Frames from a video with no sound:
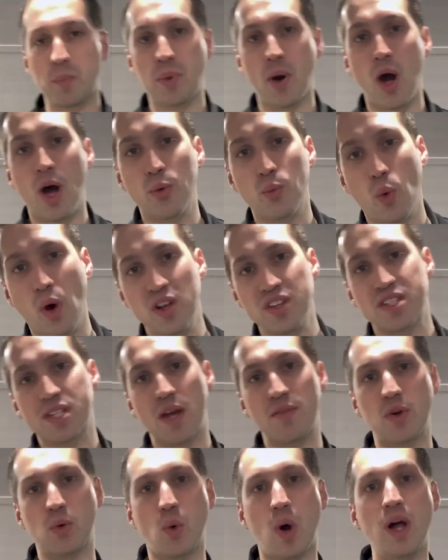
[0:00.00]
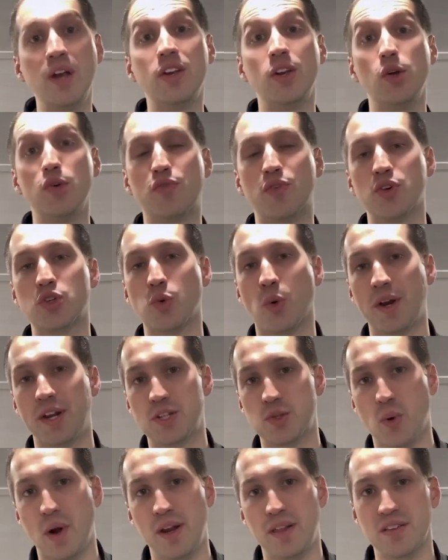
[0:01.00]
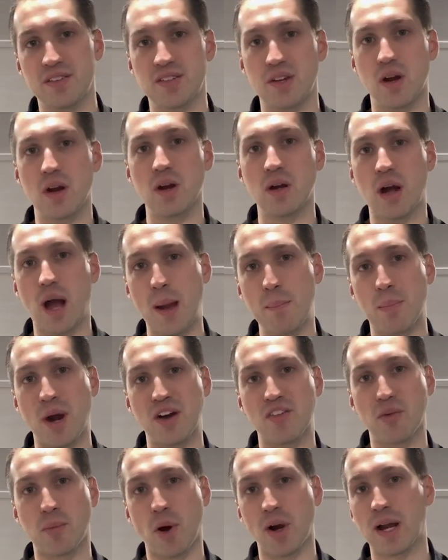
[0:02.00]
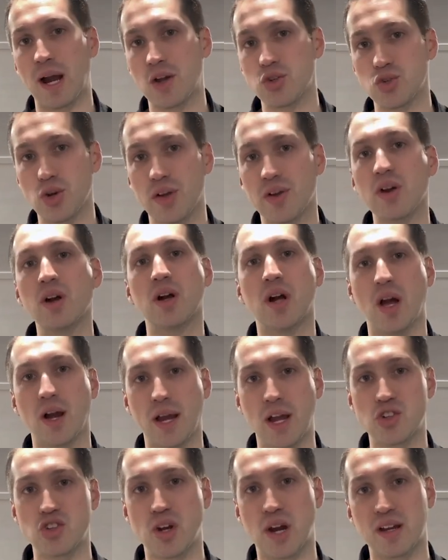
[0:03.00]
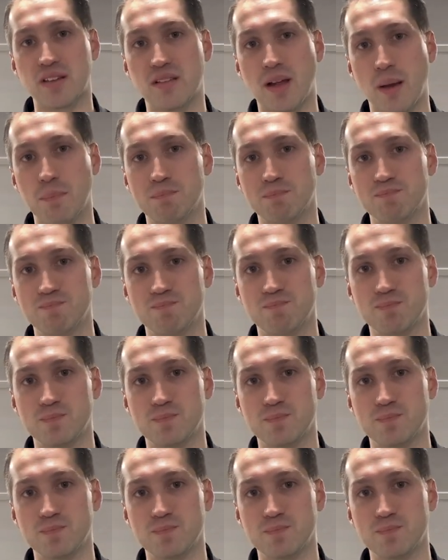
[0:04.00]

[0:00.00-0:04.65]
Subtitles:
R-Pod 171, new for 2020 this year. I'm Mike from Arcan Trailer. I'll catch you next time.